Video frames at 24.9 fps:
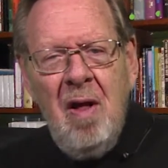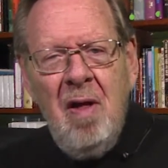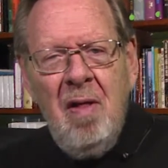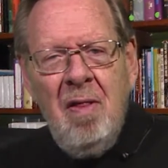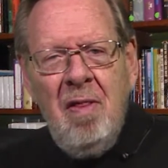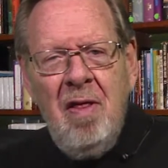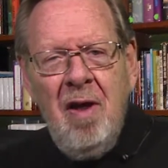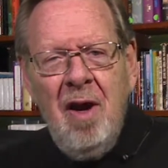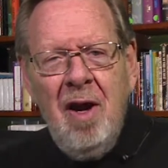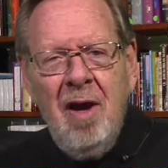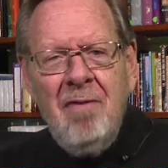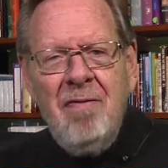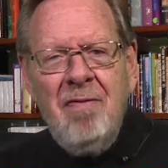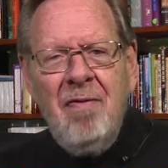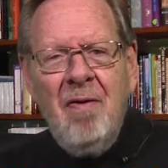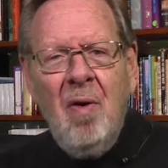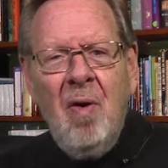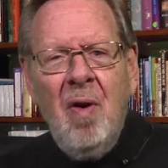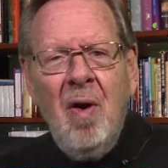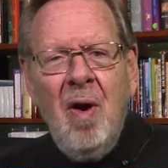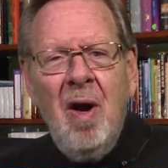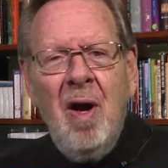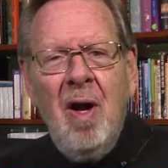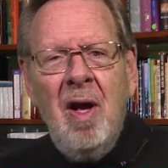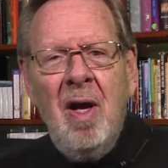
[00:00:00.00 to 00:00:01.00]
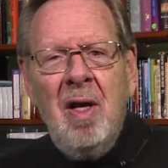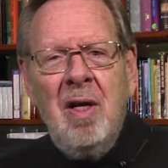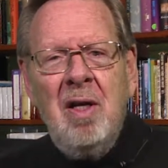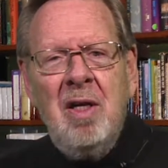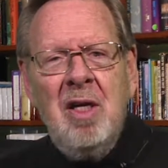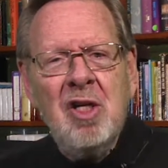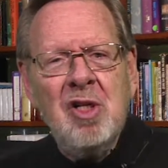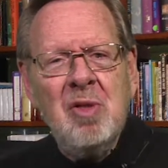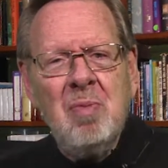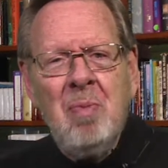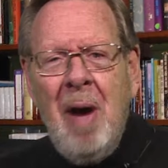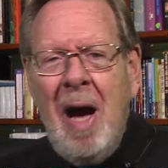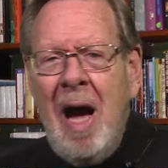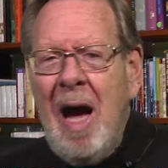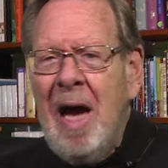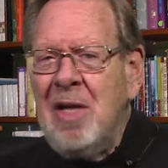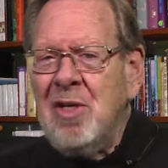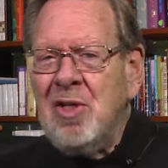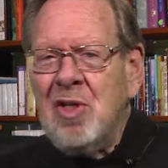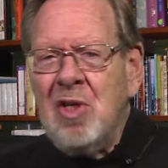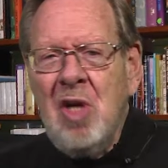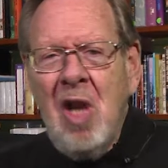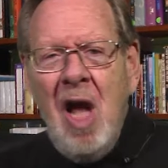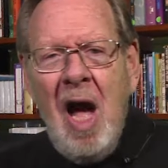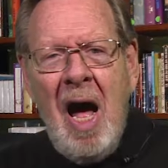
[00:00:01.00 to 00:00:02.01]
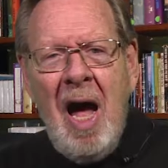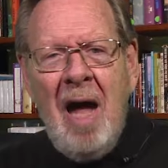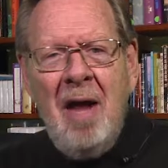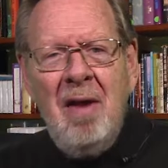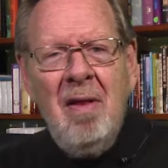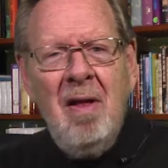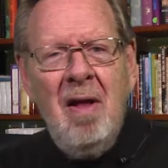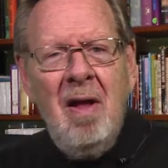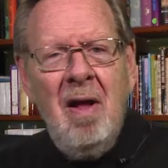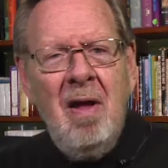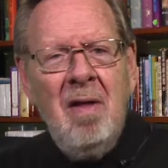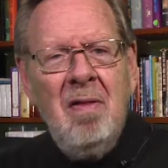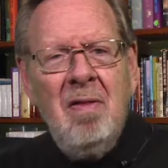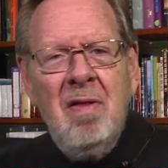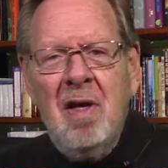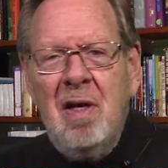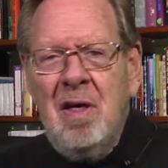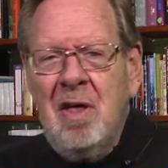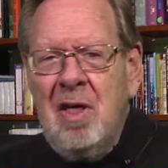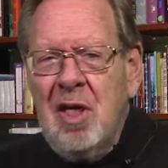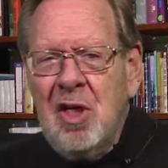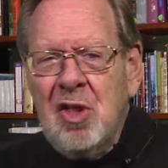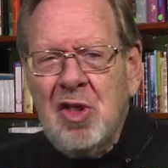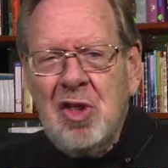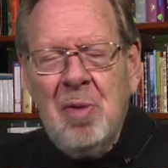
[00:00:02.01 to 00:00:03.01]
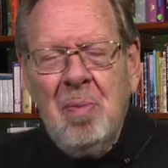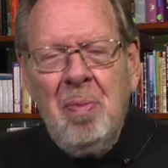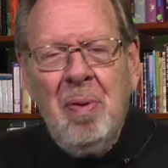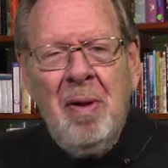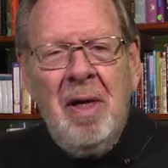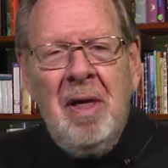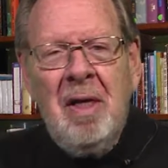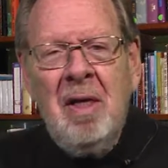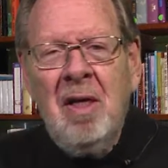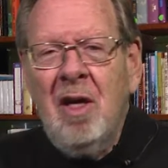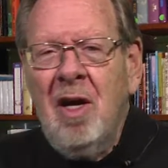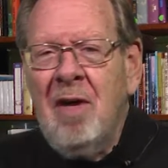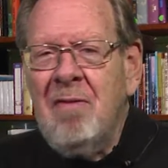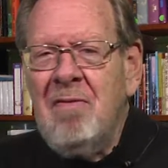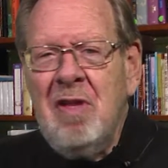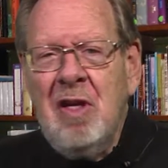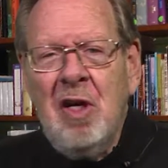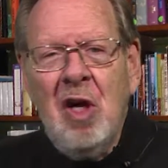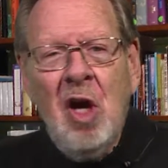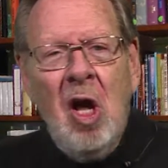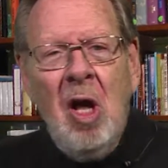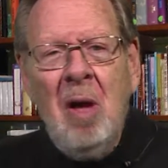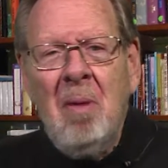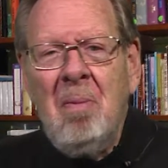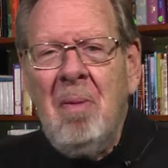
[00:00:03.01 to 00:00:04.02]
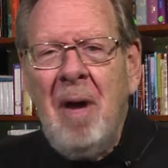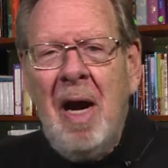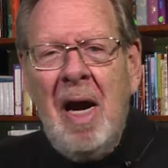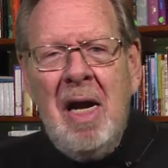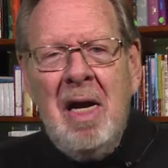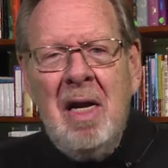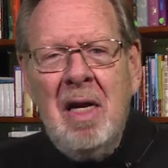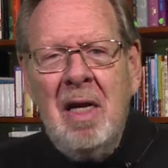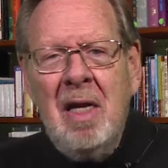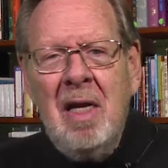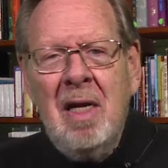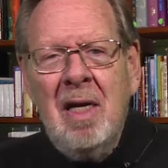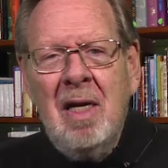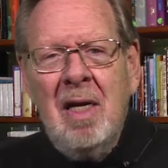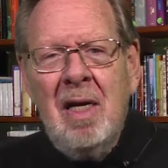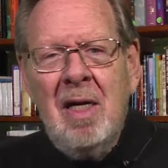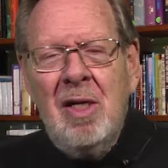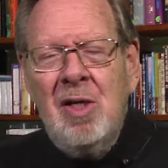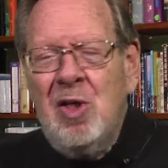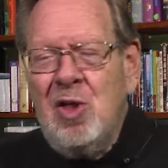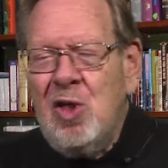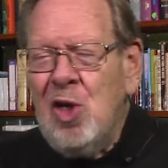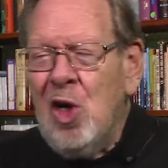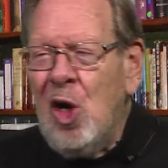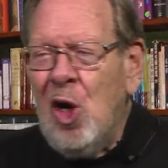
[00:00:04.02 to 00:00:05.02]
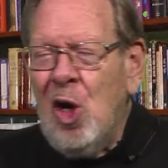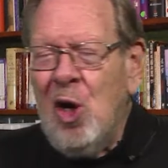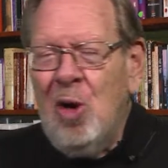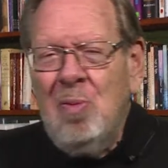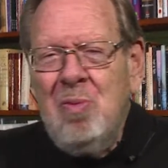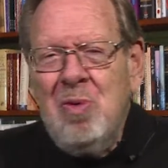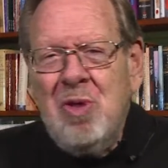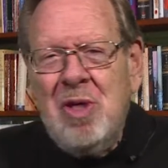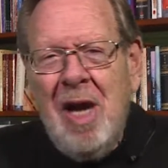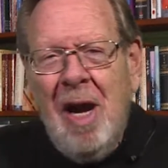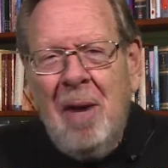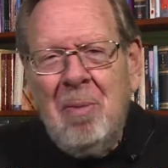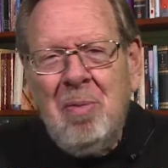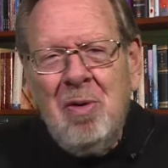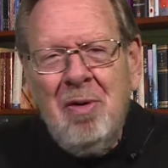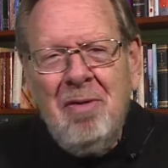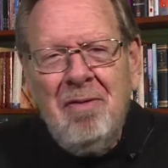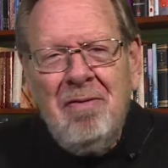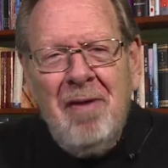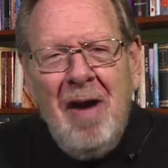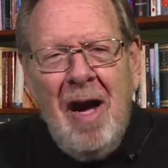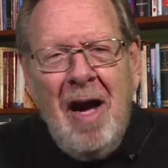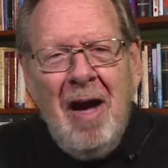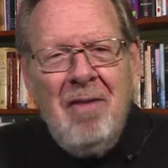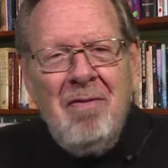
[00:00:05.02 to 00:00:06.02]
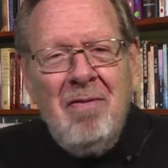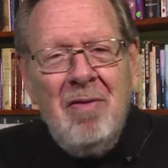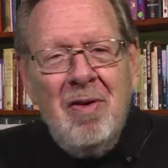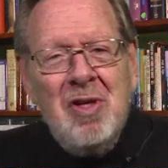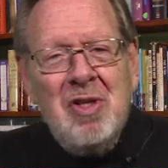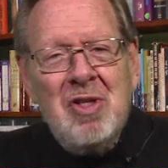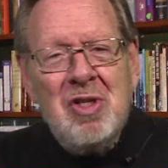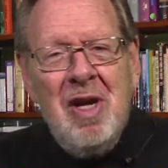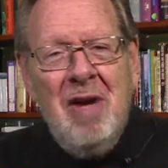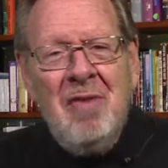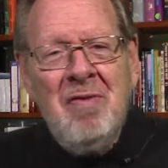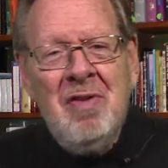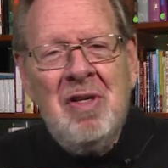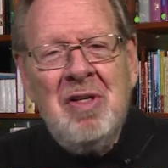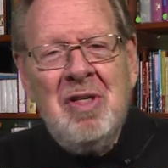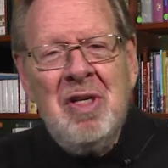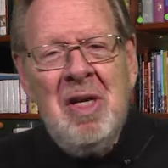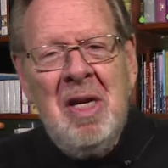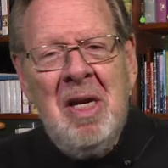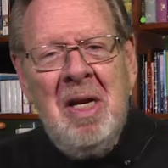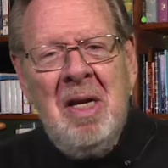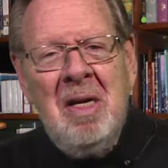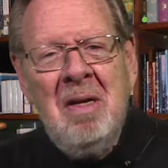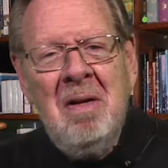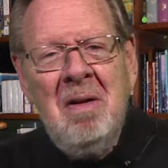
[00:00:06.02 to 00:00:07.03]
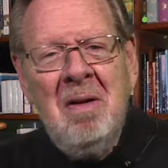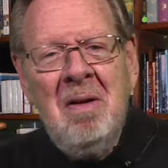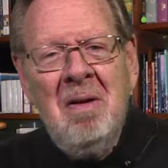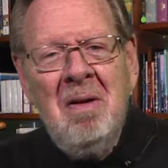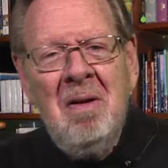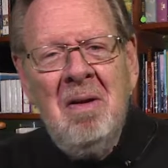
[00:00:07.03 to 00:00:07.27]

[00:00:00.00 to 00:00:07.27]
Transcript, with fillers: Therefore, despise not the discipline of the Almighty. Job chapter 5, verse 17.